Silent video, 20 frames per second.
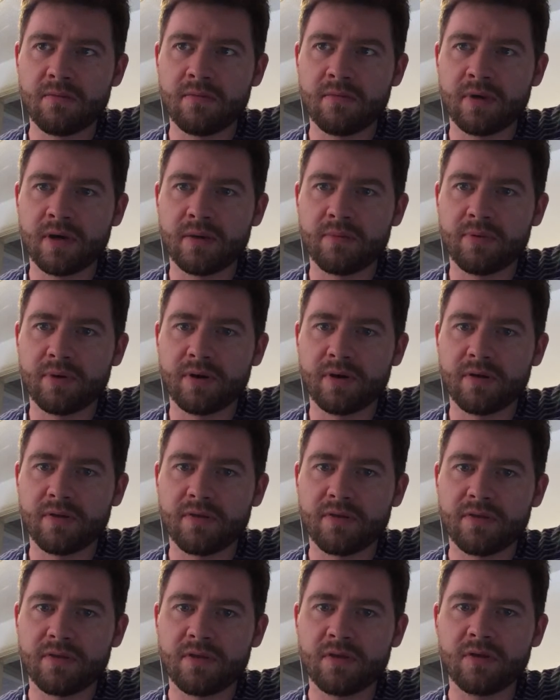my
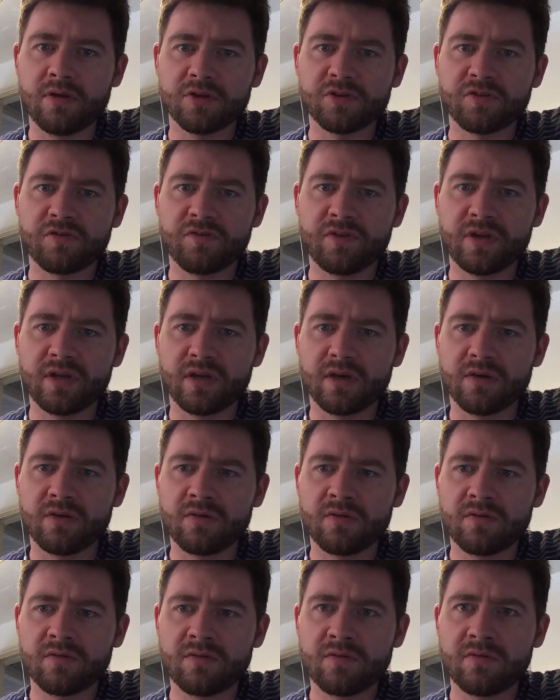path. You lost
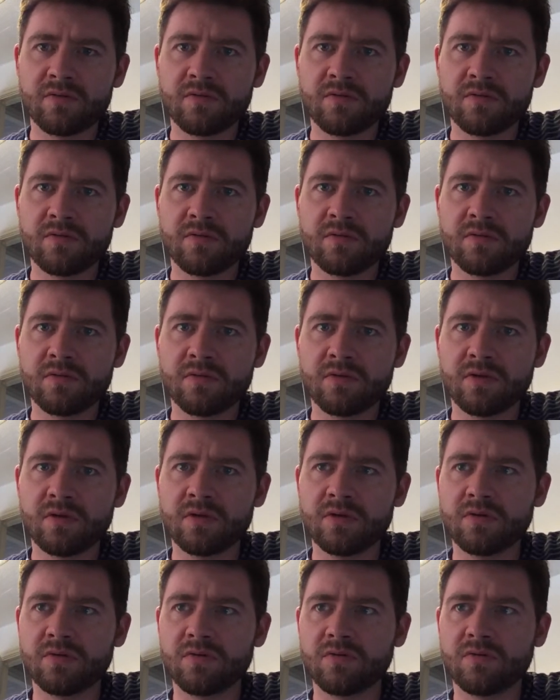video. Are
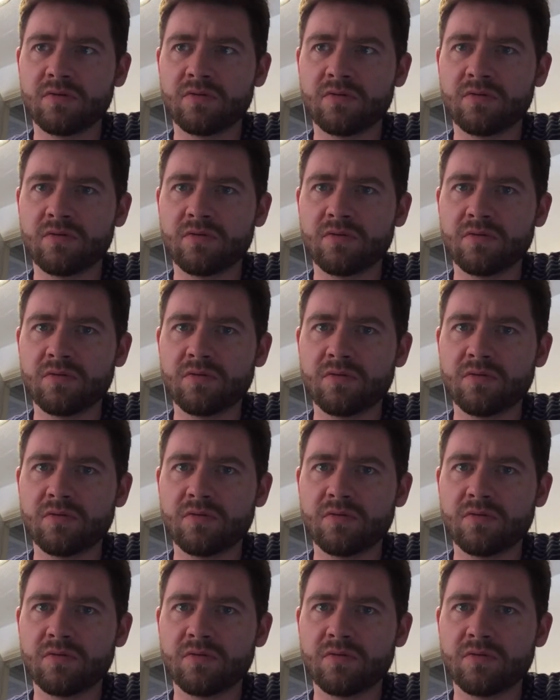you